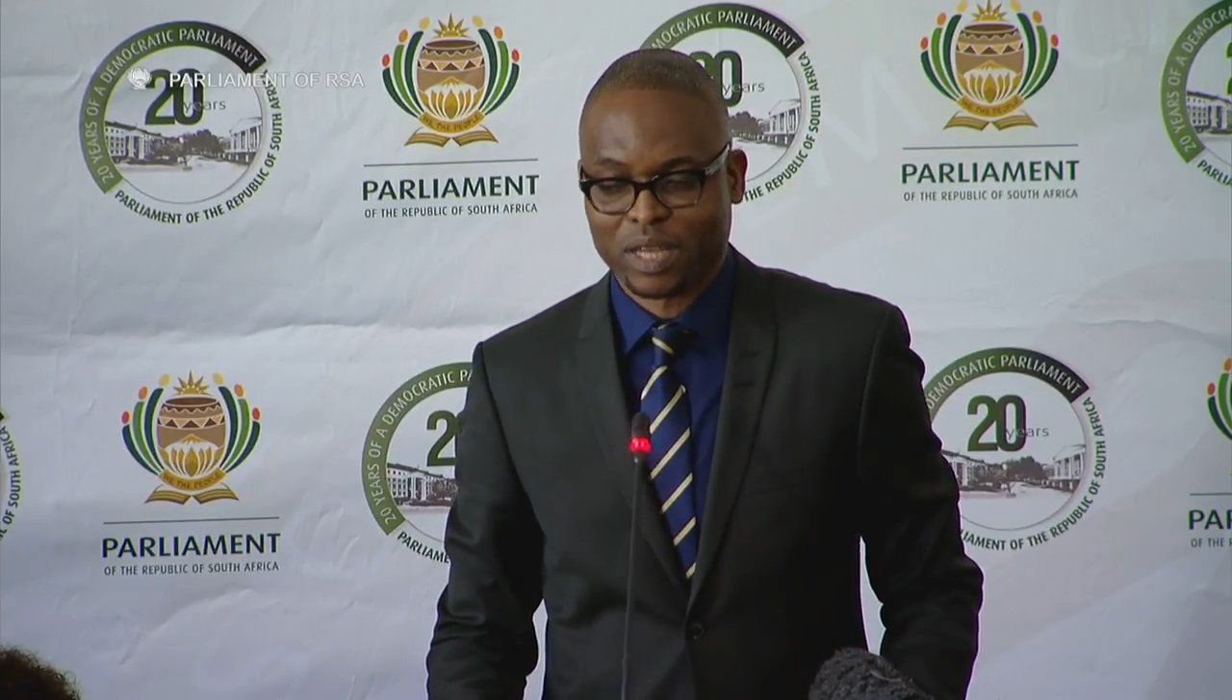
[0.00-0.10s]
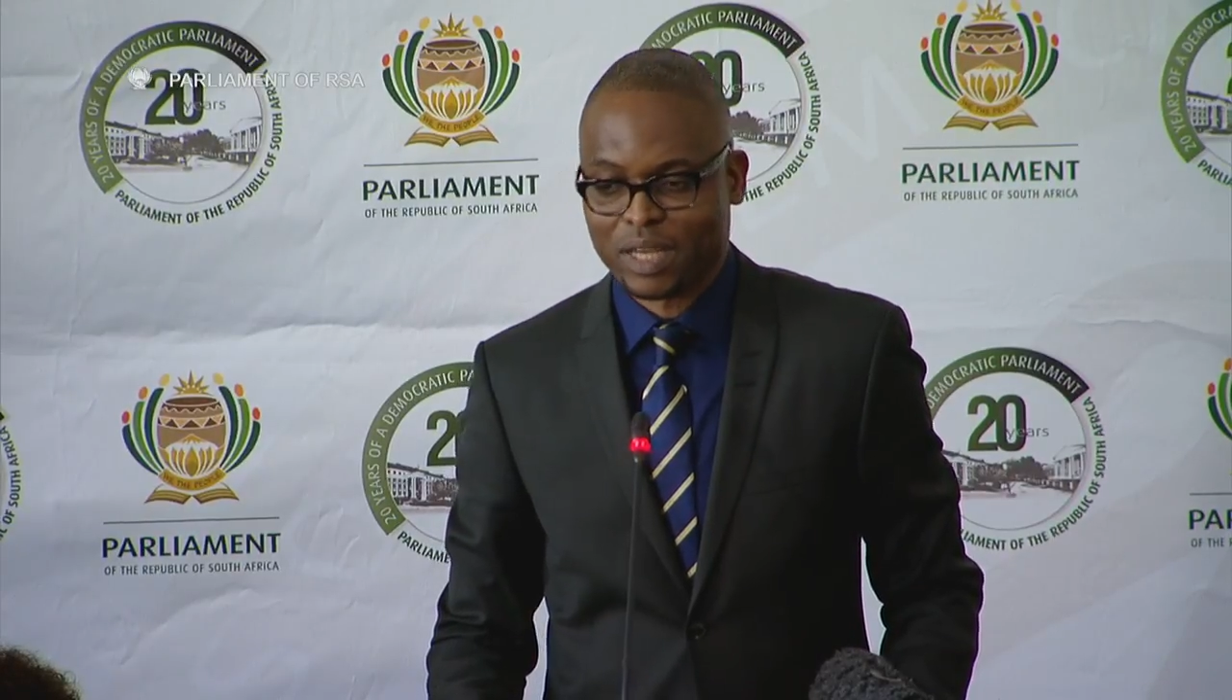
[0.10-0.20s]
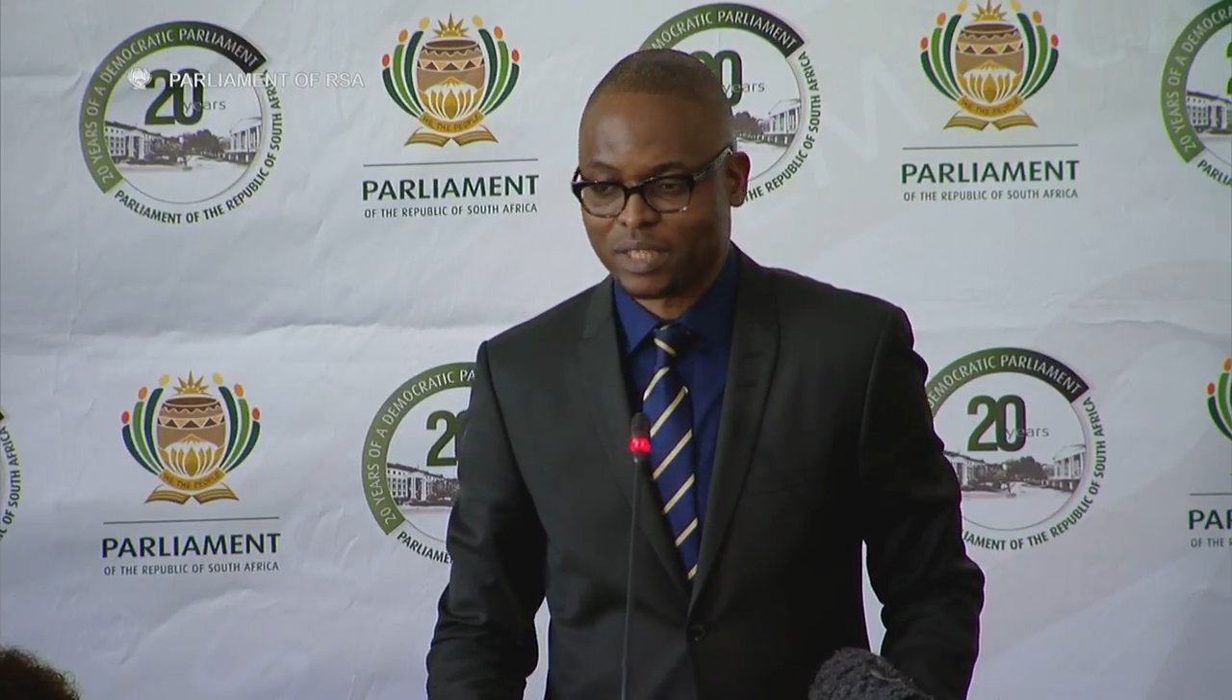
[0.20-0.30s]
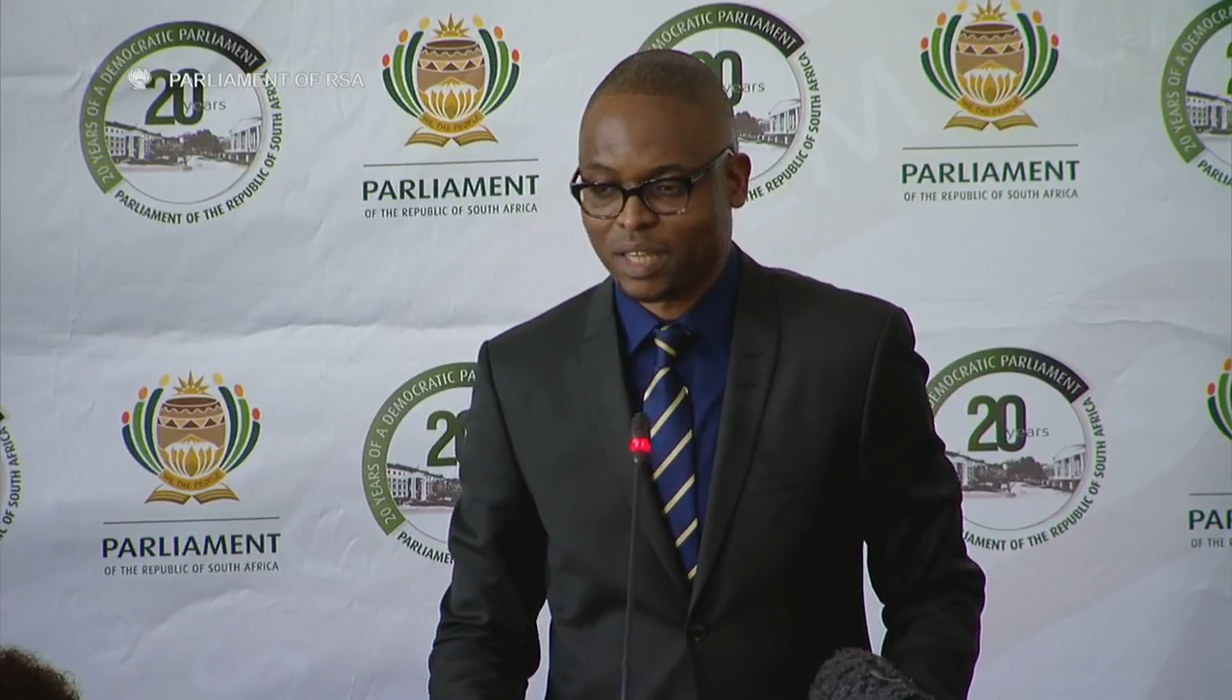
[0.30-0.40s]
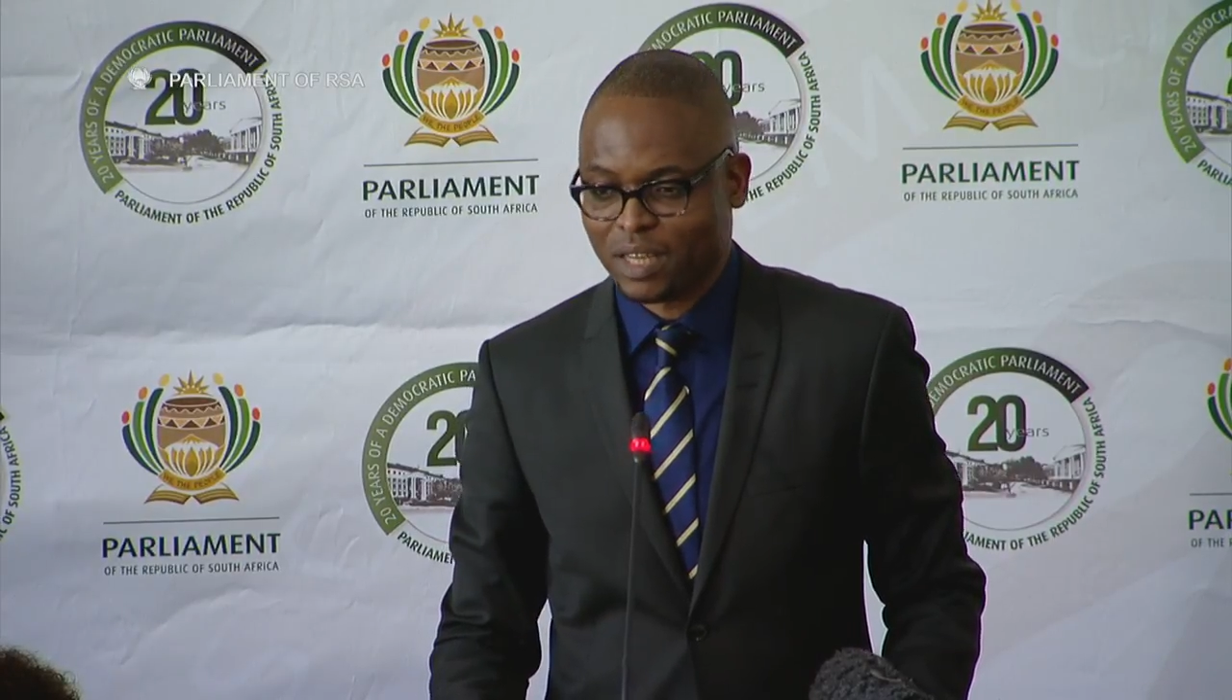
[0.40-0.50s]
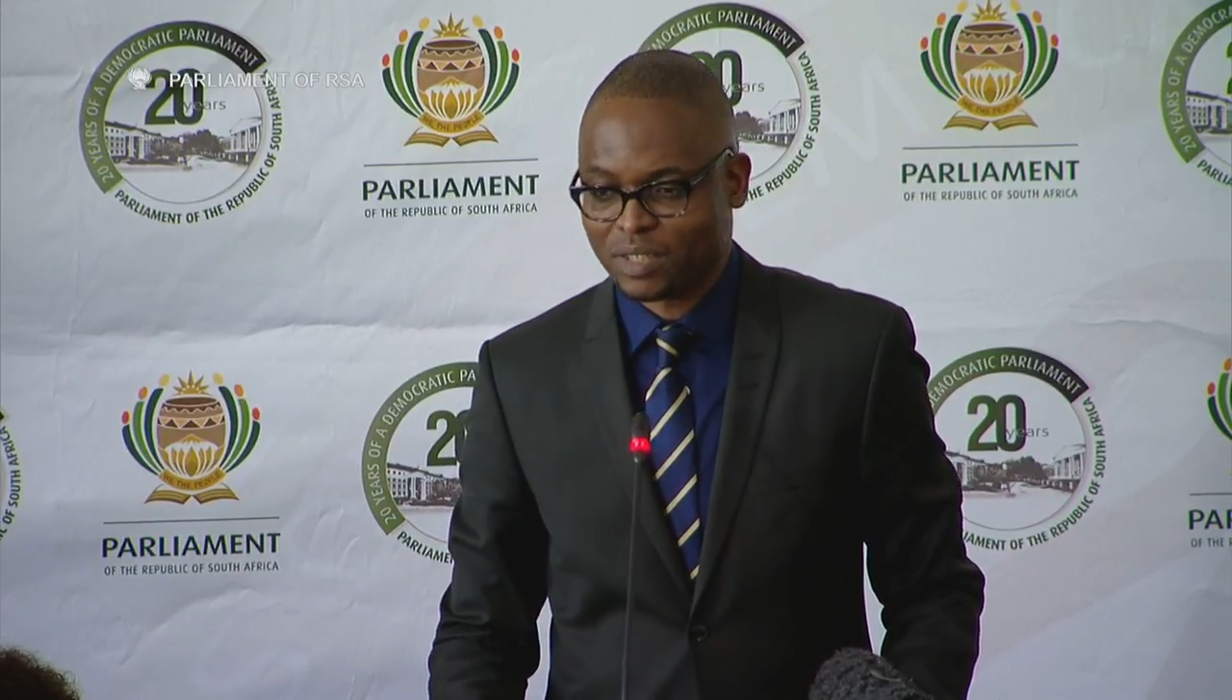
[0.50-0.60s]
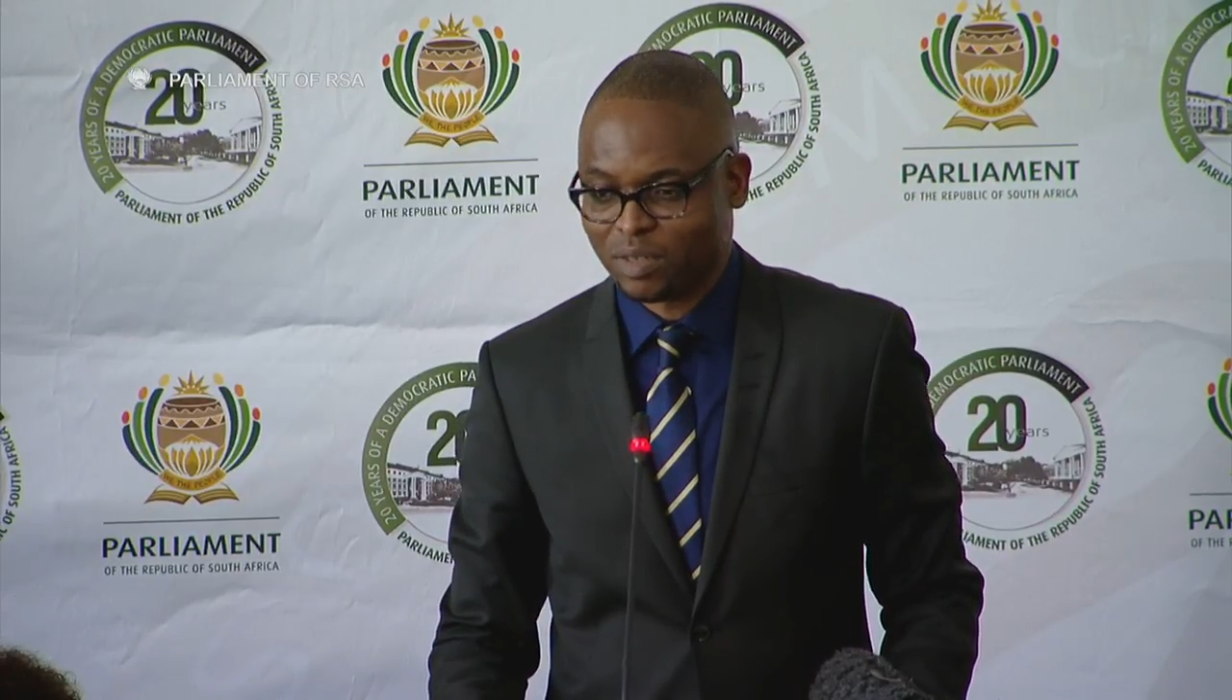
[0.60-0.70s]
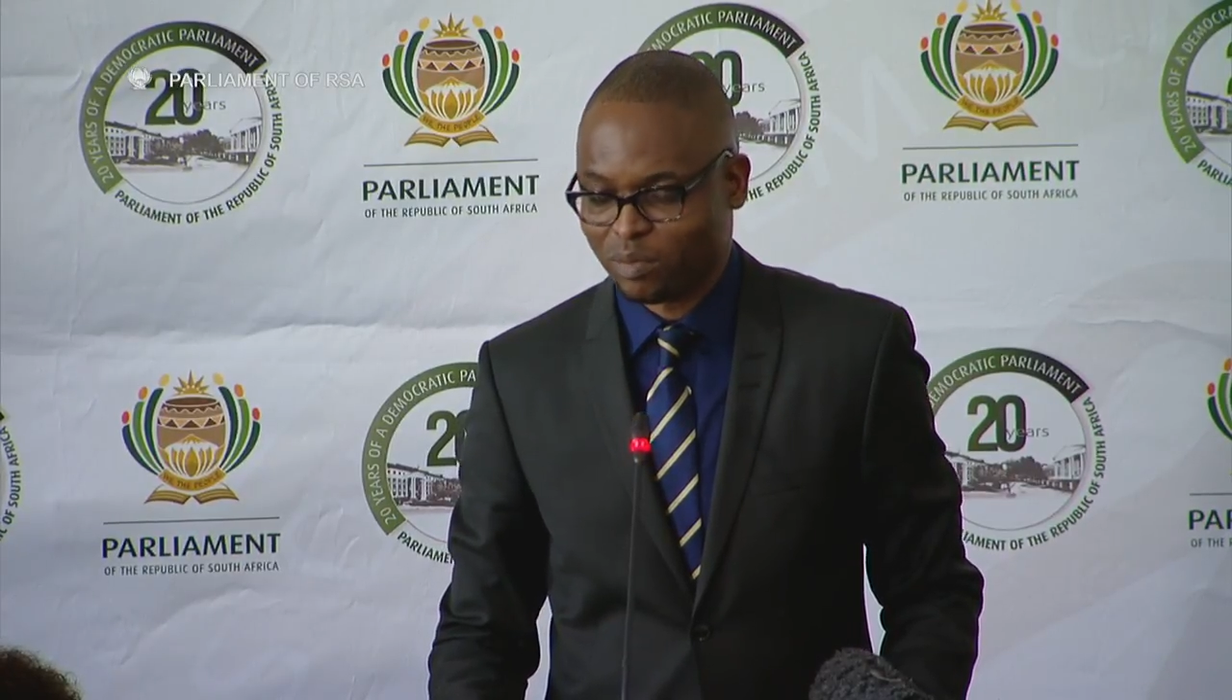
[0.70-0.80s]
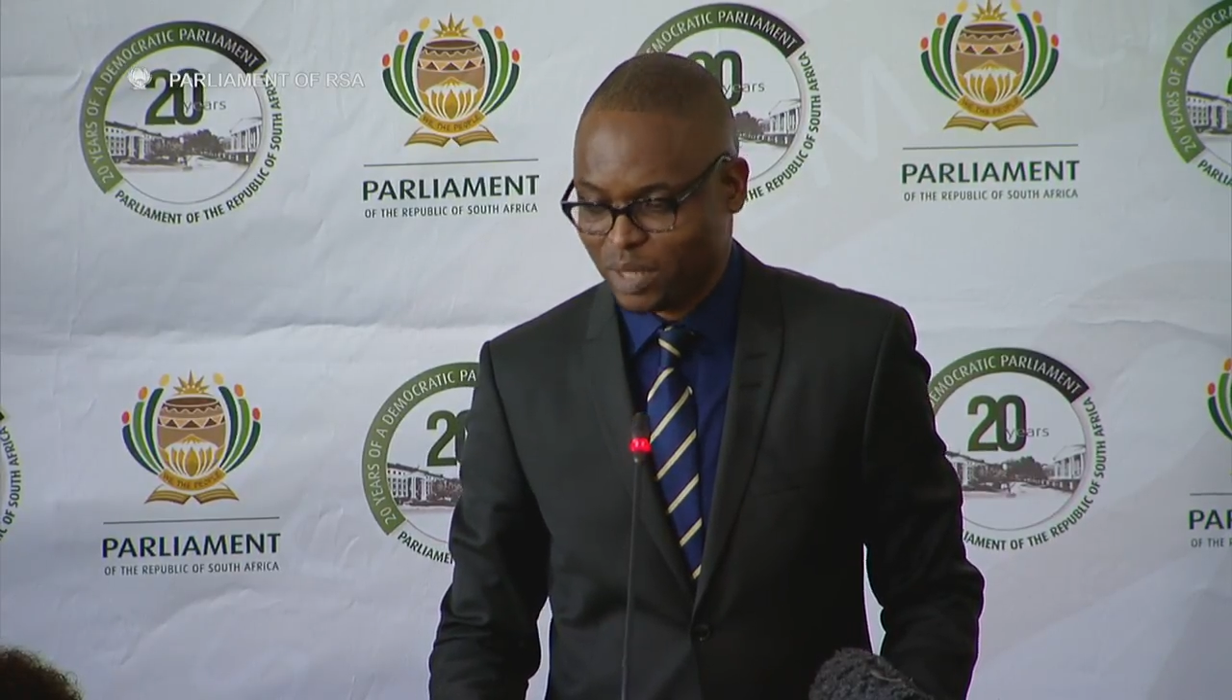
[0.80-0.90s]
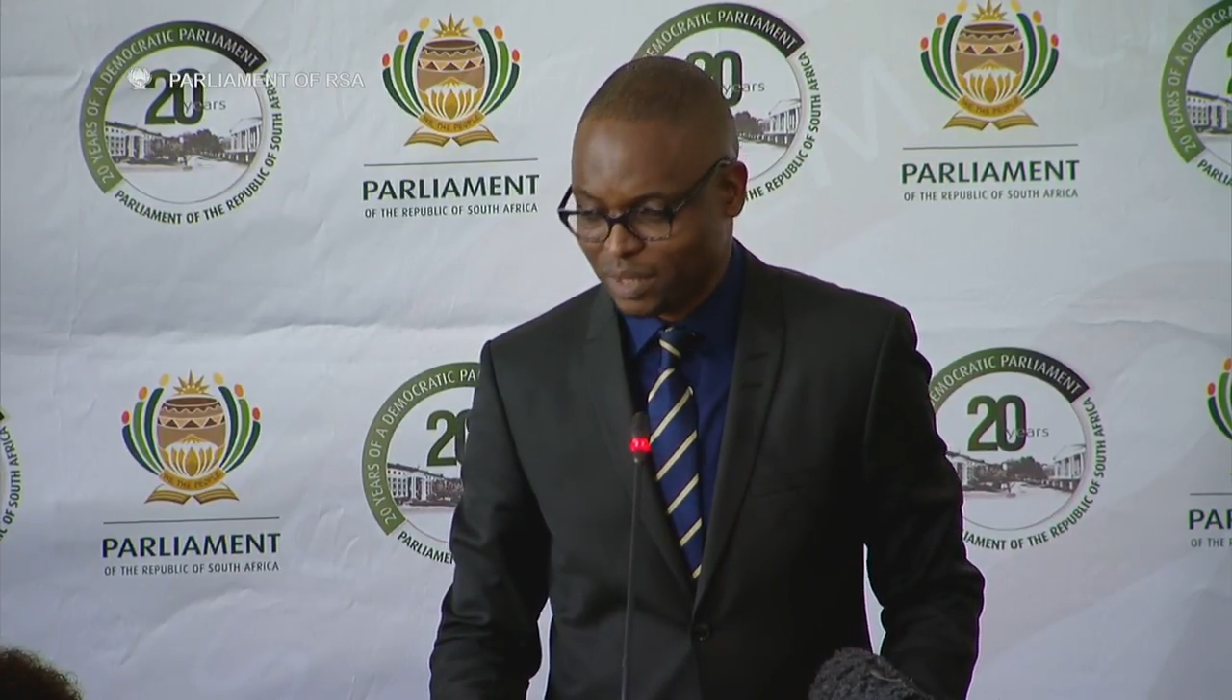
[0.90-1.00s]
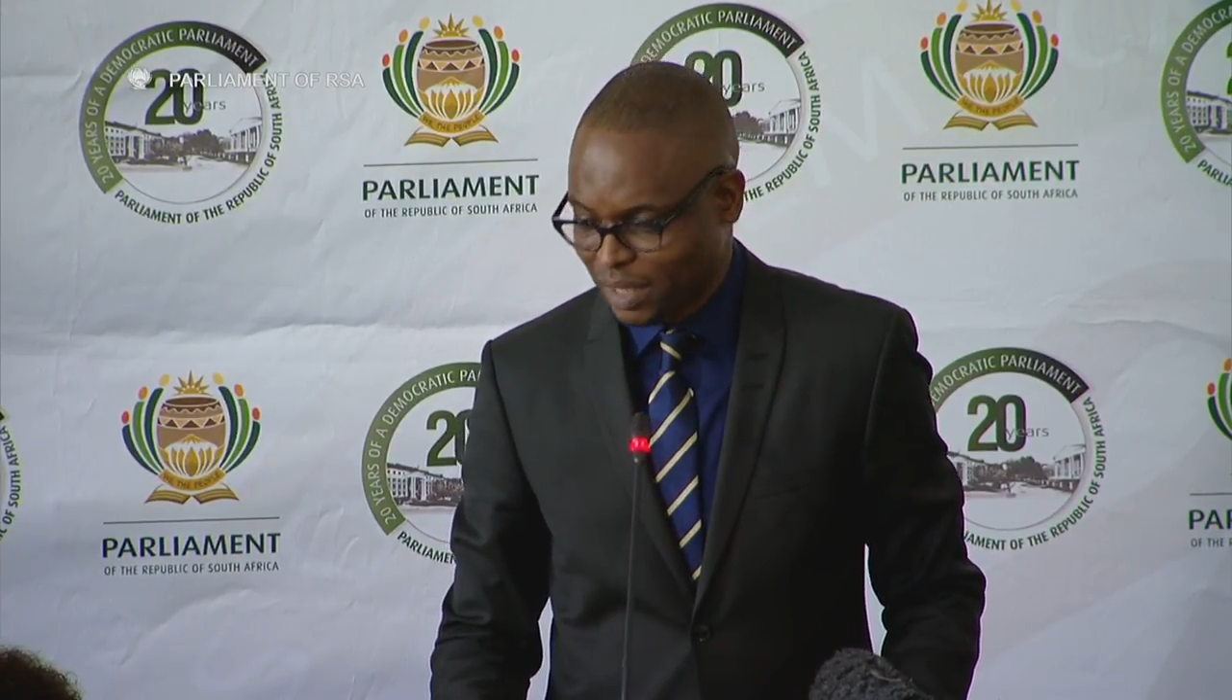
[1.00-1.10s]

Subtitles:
the National Assembly,